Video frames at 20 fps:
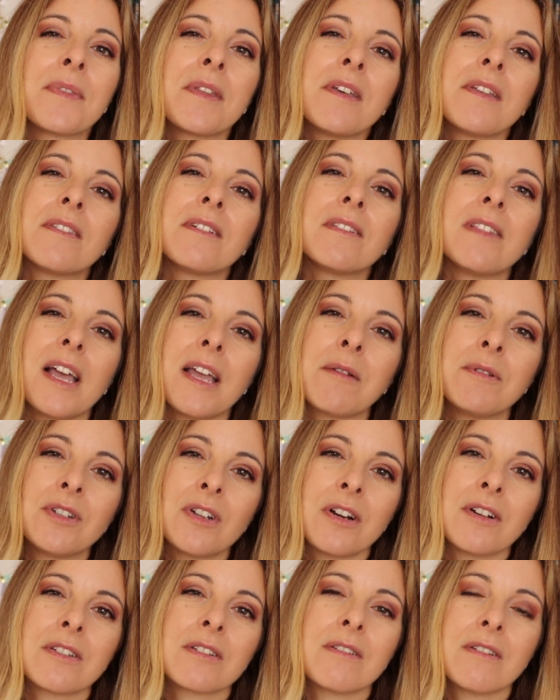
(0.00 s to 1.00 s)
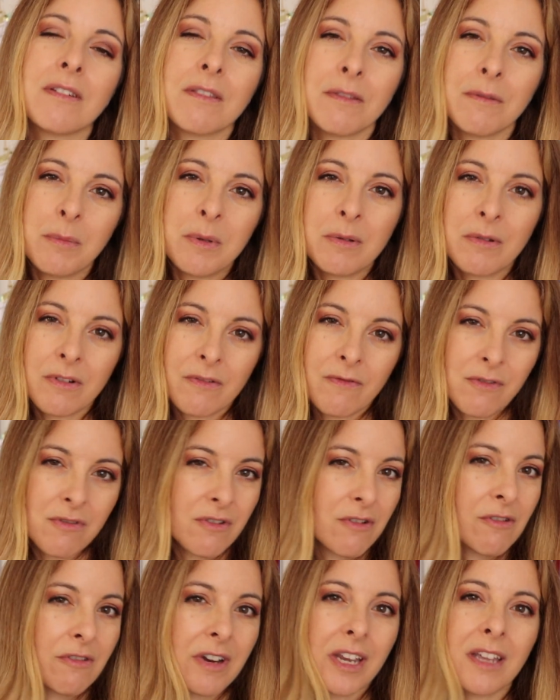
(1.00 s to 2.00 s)
the Language Arts Good and the Beautiful
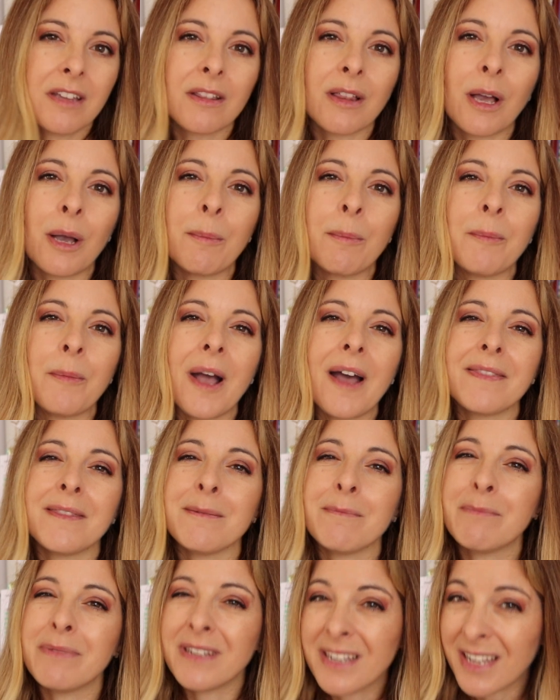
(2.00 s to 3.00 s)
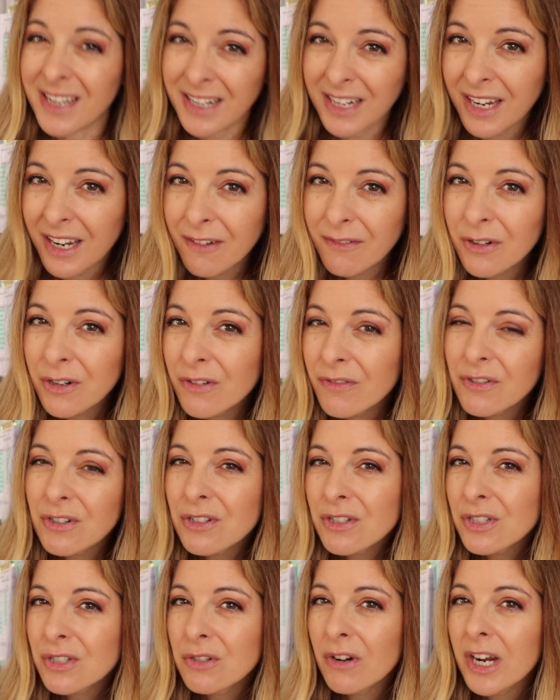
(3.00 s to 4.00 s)
curriculum at the beginning of her
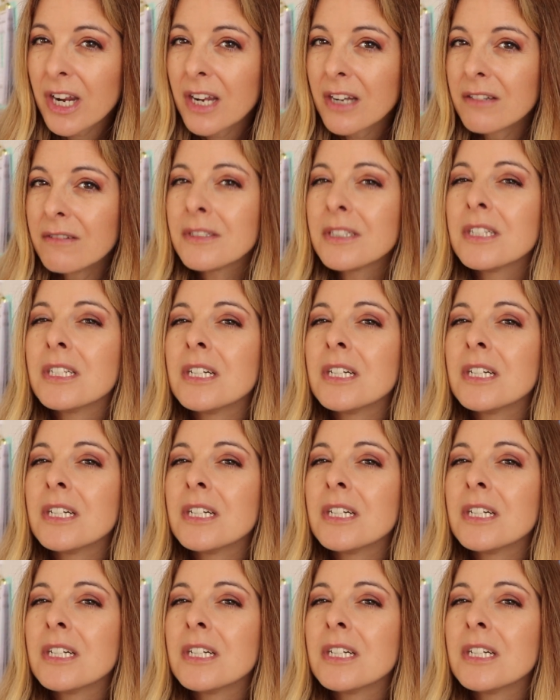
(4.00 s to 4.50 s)
first grade,